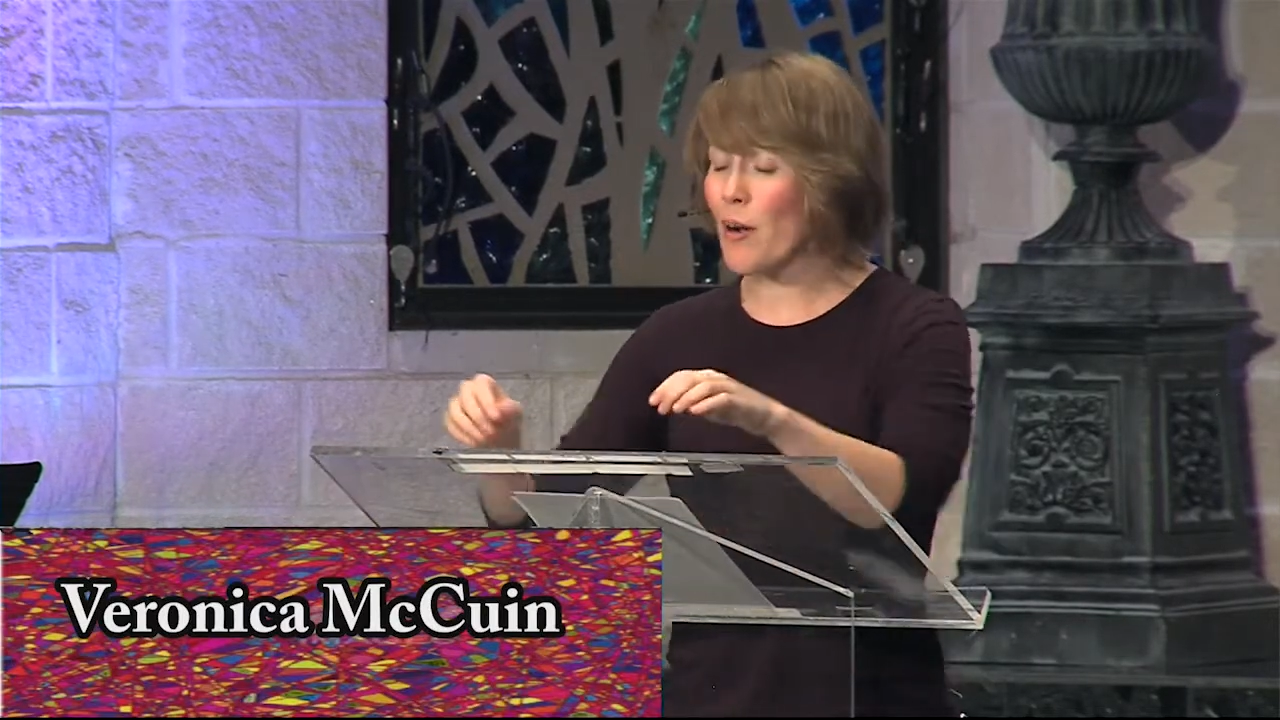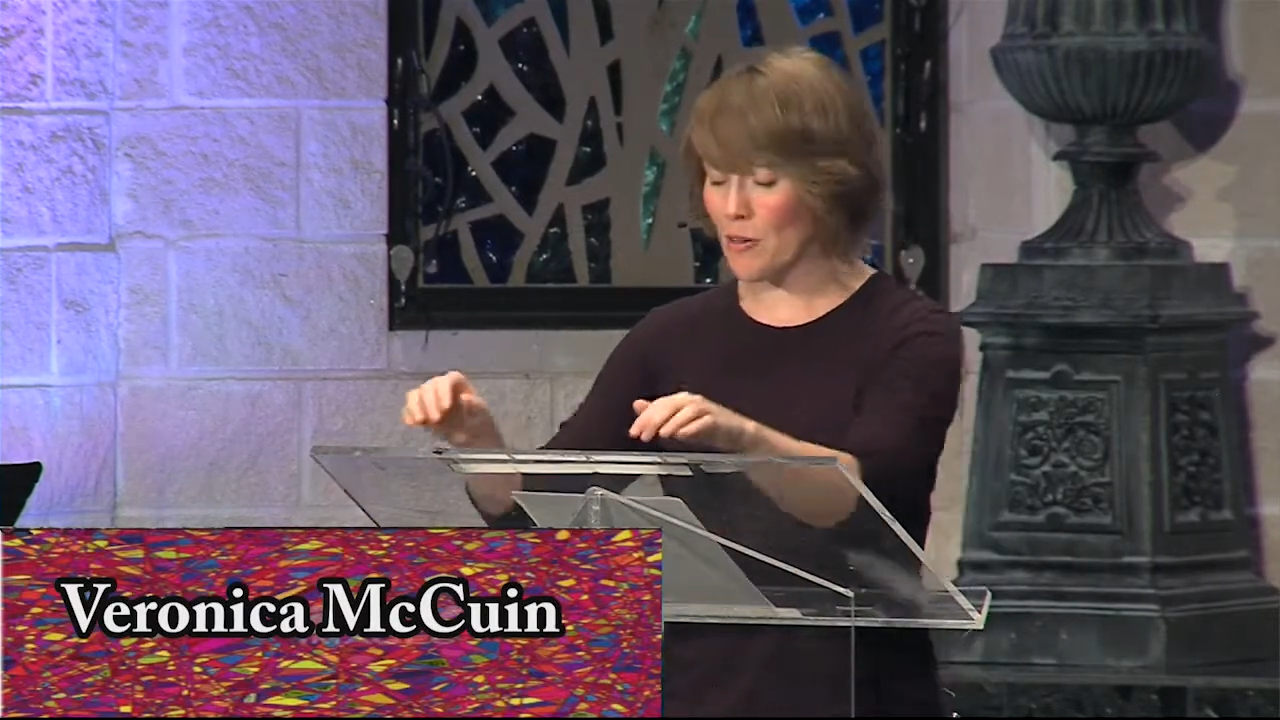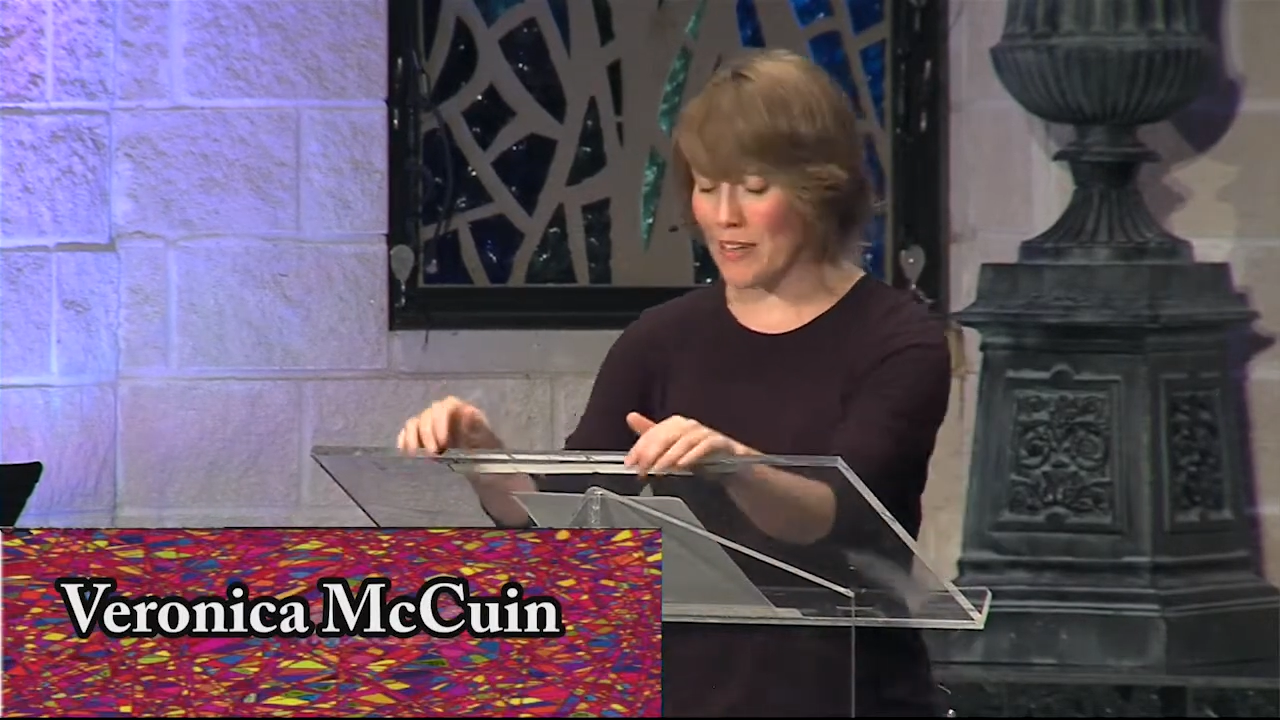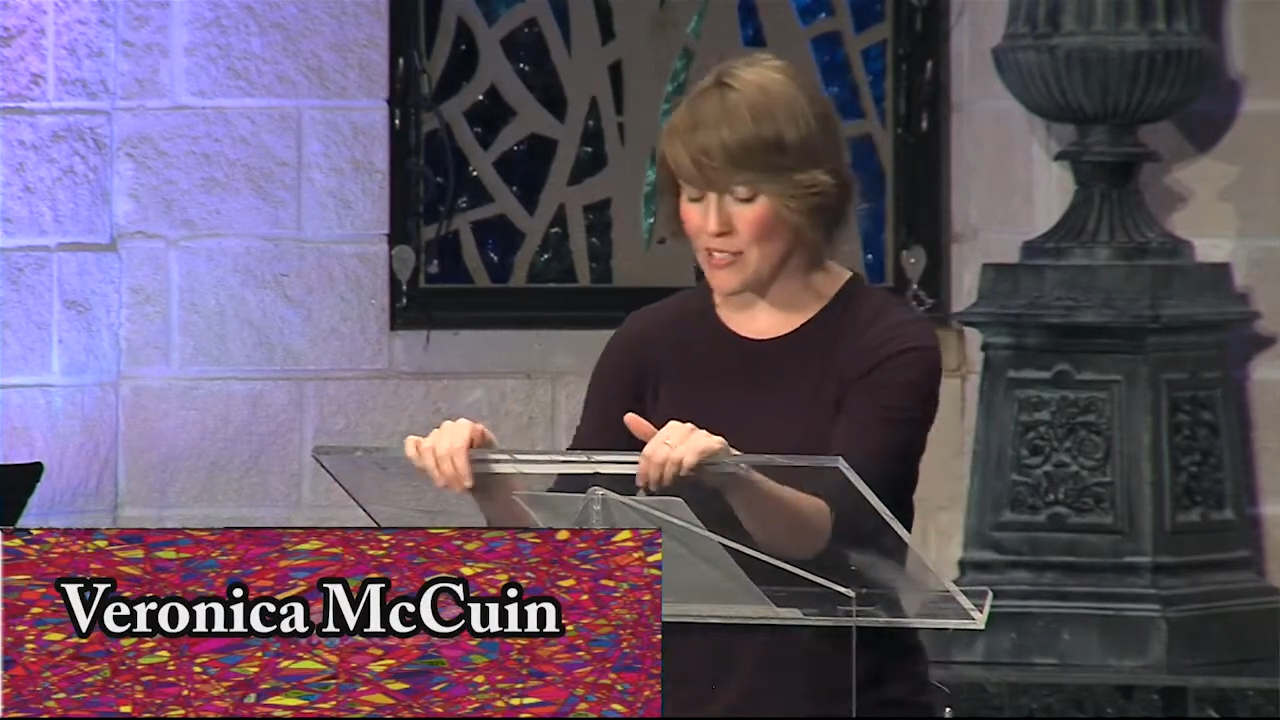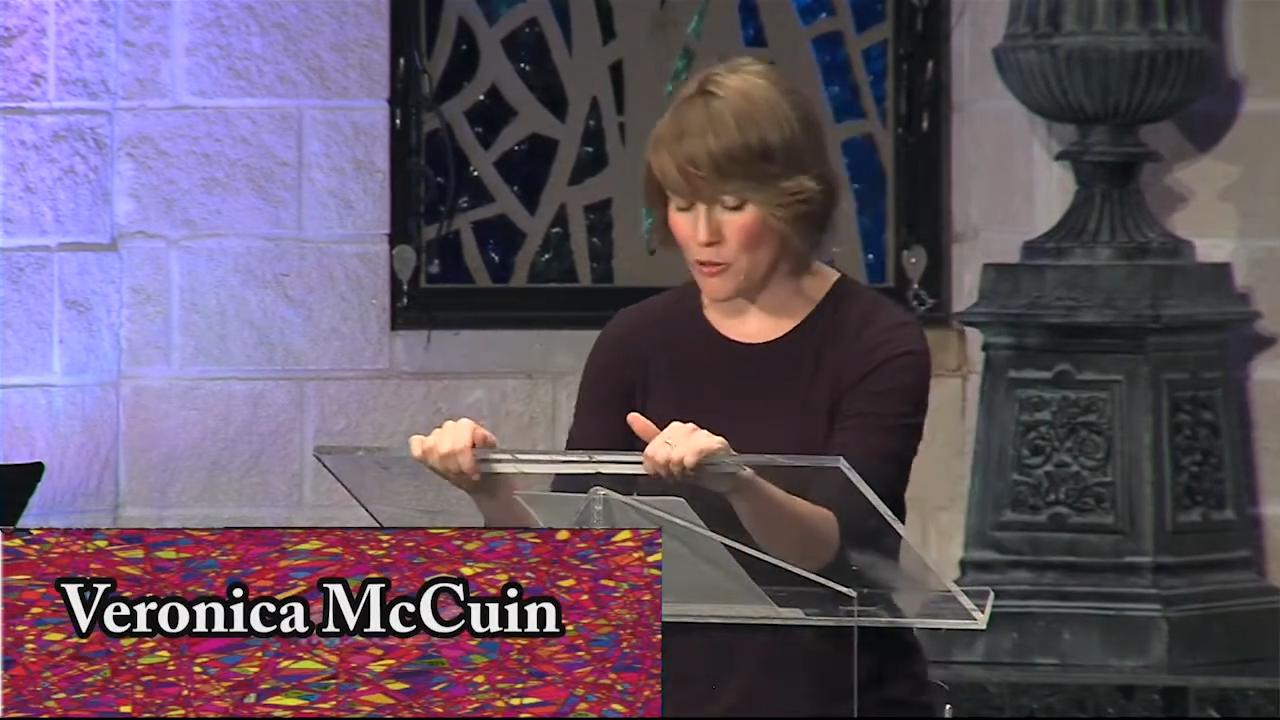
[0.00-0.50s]
of
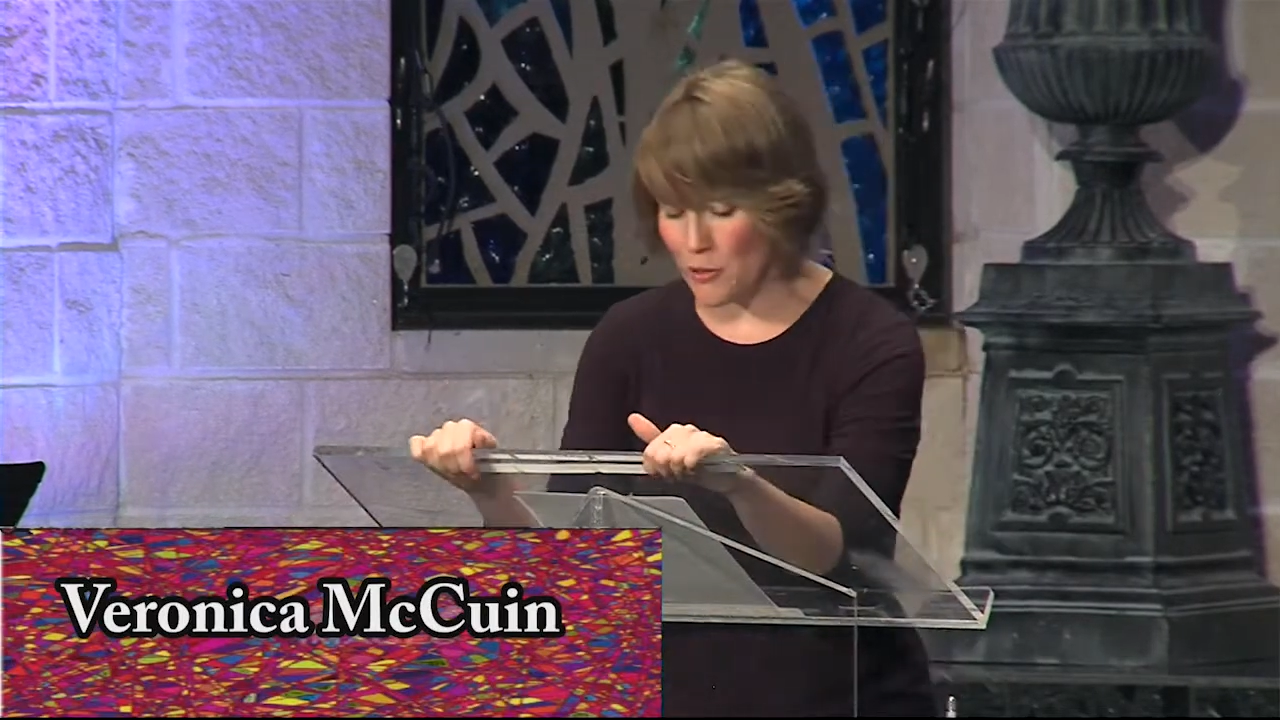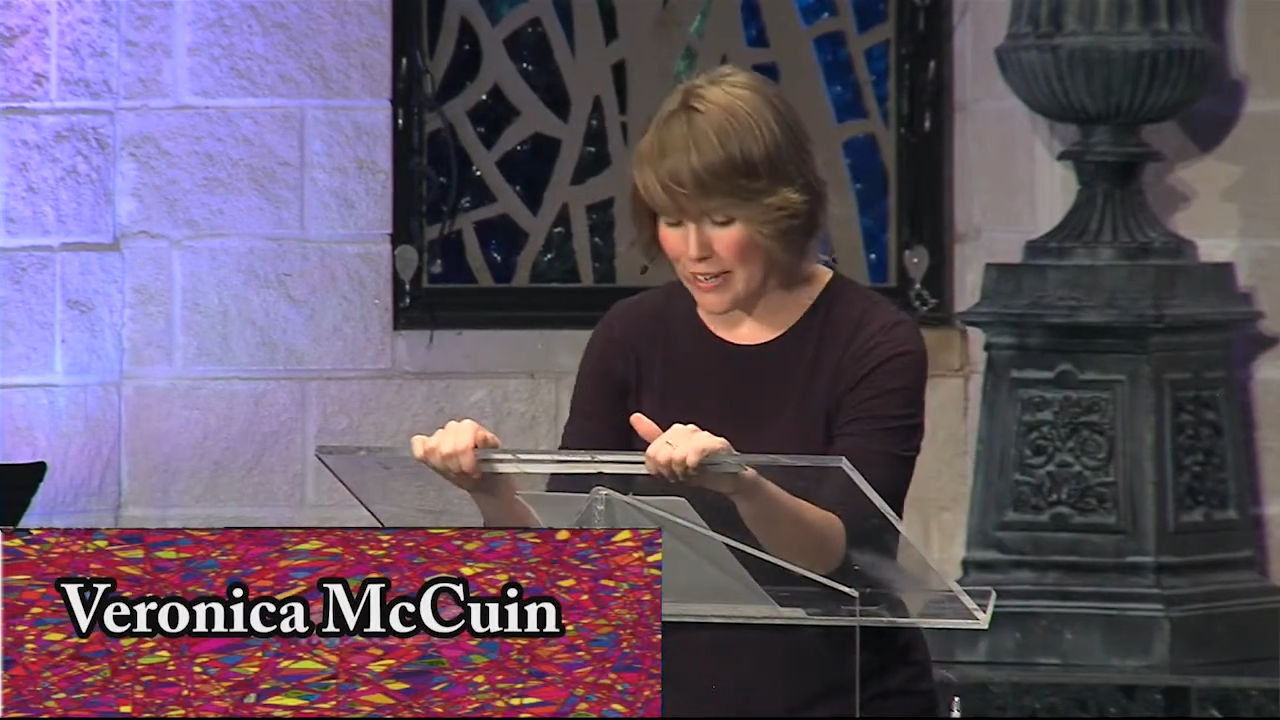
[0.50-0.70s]
my story.